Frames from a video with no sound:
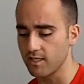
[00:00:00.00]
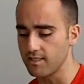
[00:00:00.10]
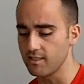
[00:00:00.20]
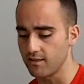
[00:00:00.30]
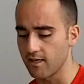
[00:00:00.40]

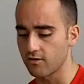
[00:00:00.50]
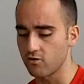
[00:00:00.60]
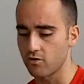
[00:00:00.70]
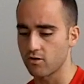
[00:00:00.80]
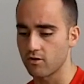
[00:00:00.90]
easy thing
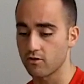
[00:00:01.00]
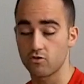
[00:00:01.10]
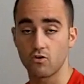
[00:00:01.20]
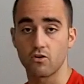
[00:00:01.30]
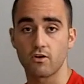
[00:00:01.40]
to
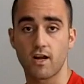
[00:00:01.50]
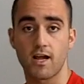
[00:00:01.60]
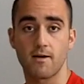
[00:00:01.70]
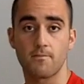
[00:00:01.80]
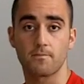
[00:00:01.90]
your
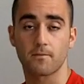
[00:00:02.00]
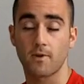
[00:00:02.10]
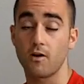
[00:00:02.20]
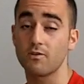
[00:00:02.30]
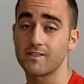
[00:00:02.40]

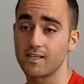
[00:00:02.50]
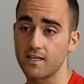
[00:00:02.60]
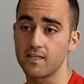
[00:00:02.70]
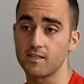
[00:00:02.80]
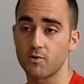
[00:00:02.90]
I wouldn't say easy,